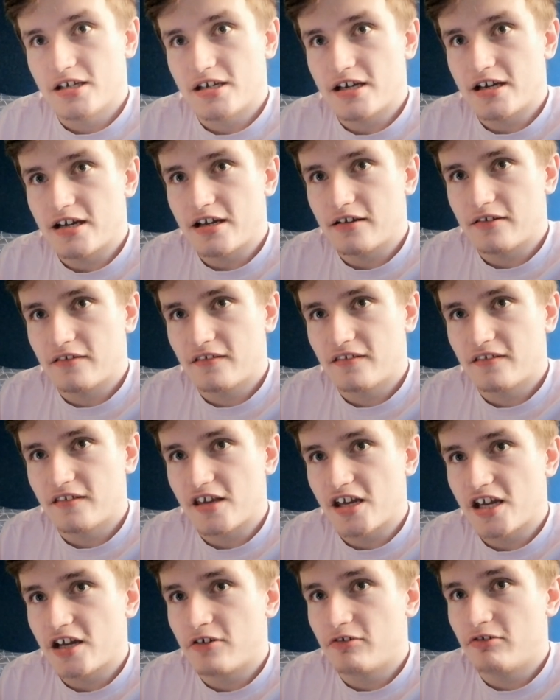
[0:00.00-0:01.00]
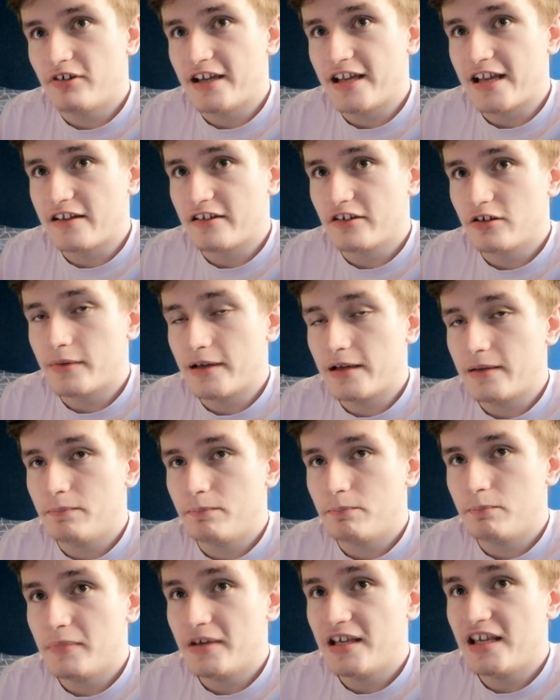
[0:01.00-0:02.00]
and so it ended up like
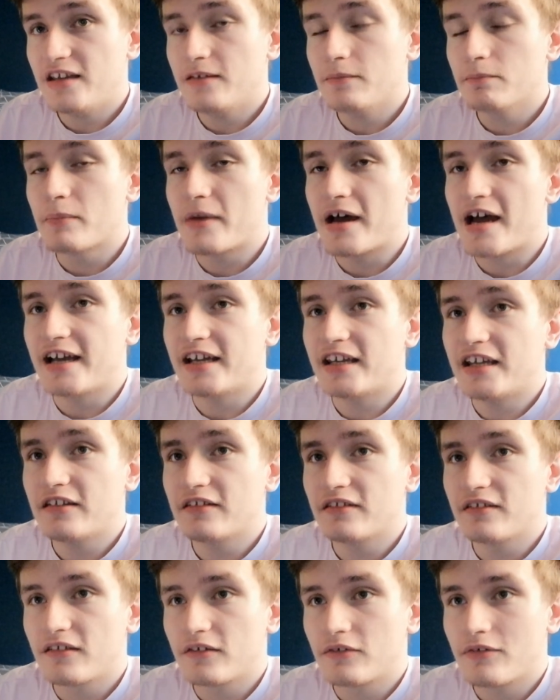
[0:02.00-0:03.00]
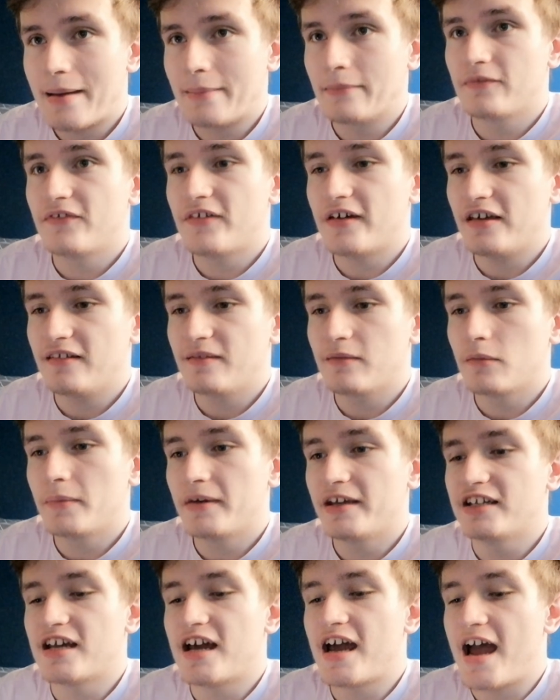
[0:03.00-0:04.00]
me, my Instagram and Facebook
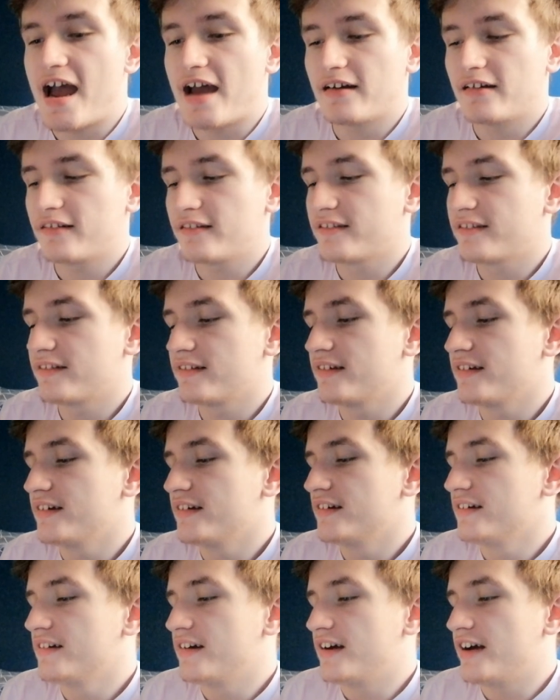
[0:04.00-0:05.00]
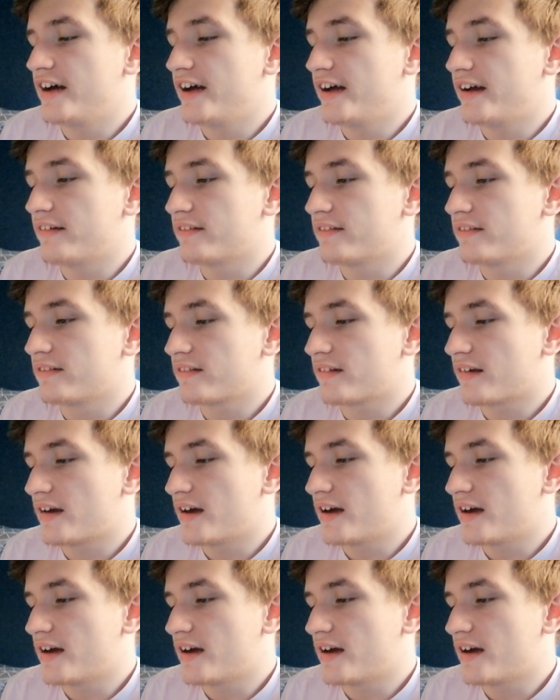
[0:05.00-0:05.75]
being hacked, and